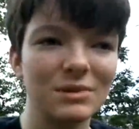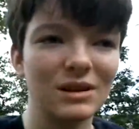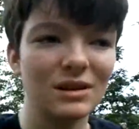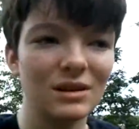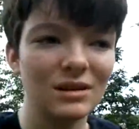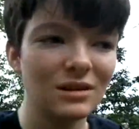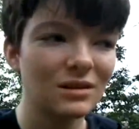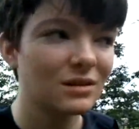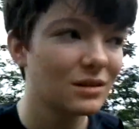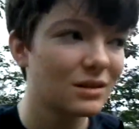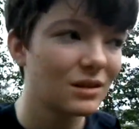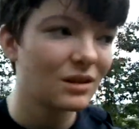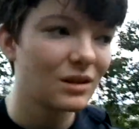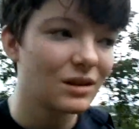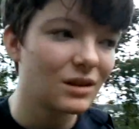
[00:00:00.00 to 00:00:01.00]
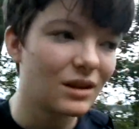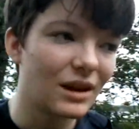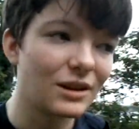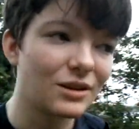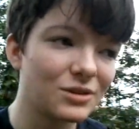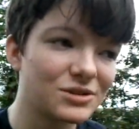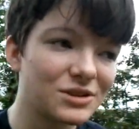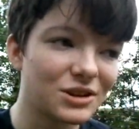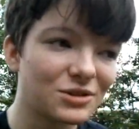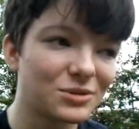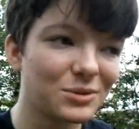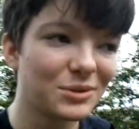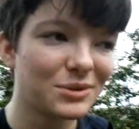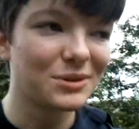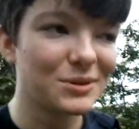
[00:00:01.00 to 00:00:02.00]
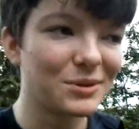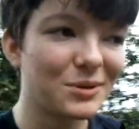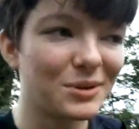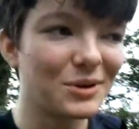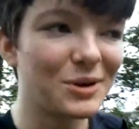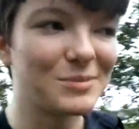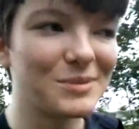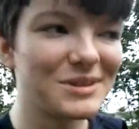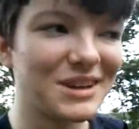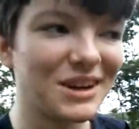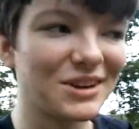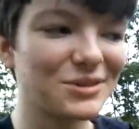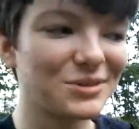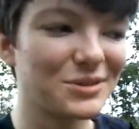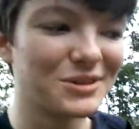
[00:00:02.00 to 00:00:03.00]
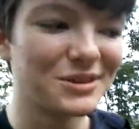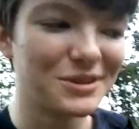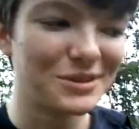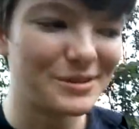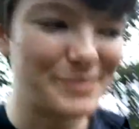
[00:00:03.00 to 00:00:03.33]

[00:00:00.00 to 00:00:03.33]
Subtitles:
to be heterosexual, or homosexual,